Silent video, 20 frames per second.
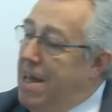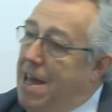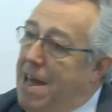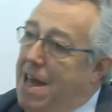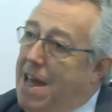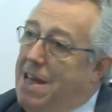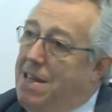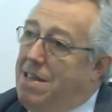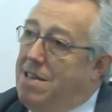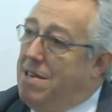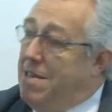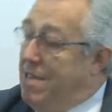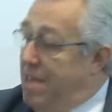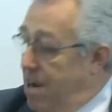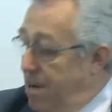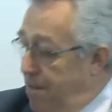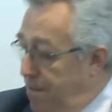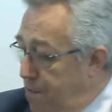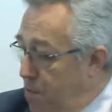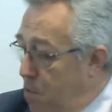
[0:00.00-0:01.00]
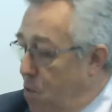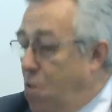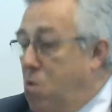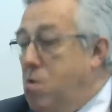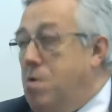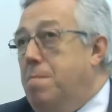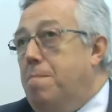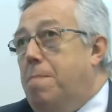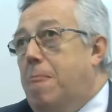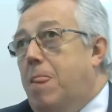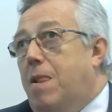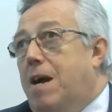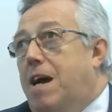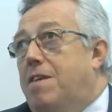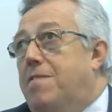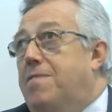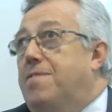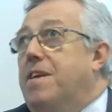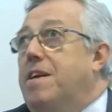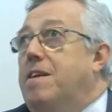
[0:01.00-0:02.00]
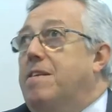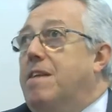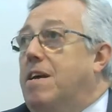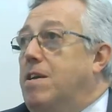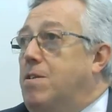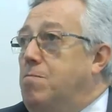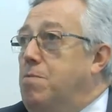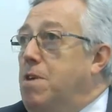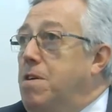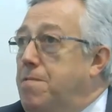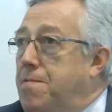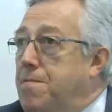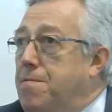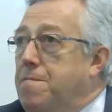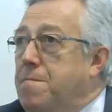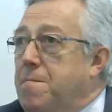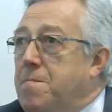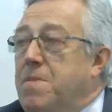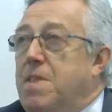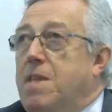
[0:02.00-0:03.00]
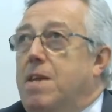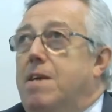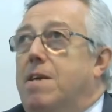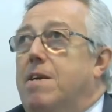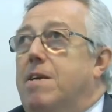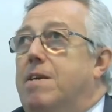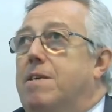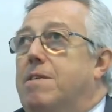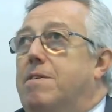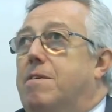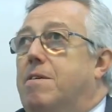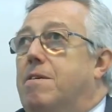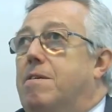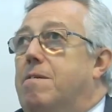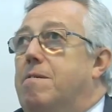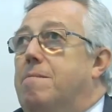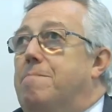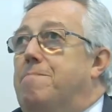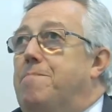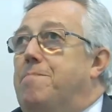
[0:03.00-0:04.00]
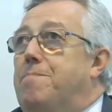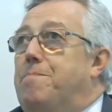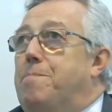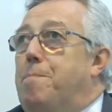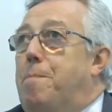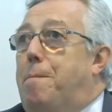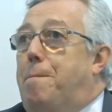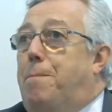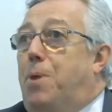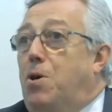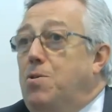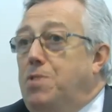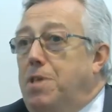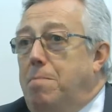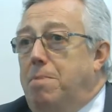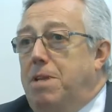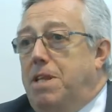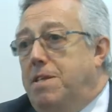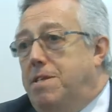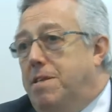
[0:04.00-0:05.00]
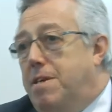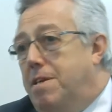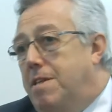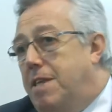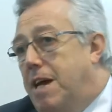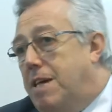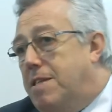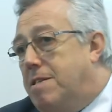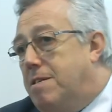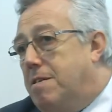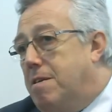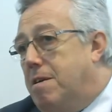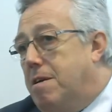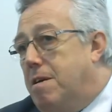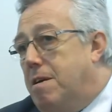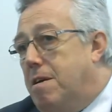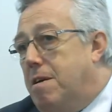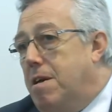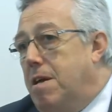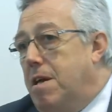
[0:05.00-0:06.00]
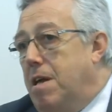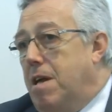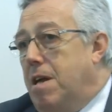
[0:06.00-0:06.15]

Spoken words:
And therefore, I think that with the possibility that